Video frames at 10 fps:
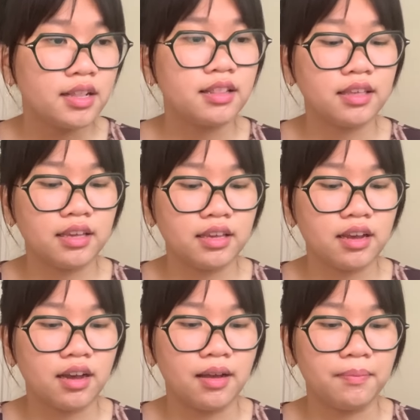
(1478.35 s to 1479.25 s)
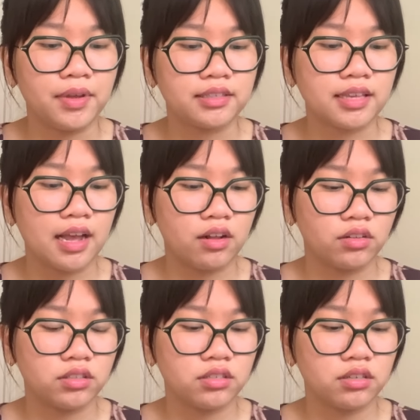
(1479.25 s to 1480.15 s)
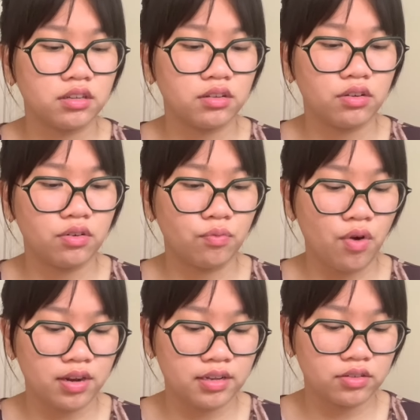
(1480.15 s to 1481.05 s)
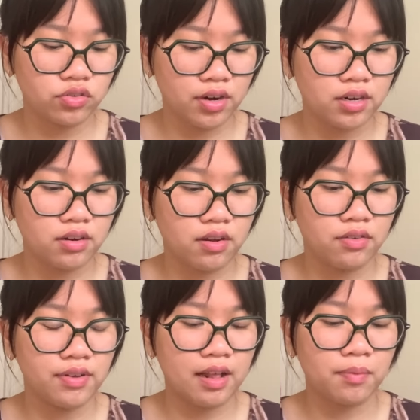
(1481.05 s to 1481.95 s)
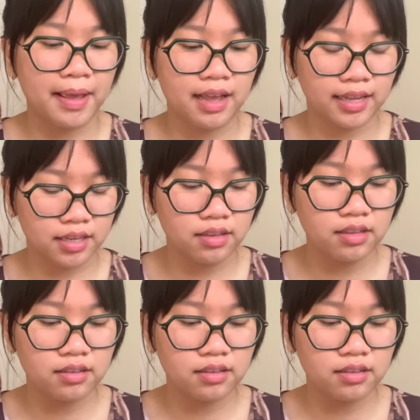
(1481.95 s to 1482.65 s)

it's held, one strand of alpaca,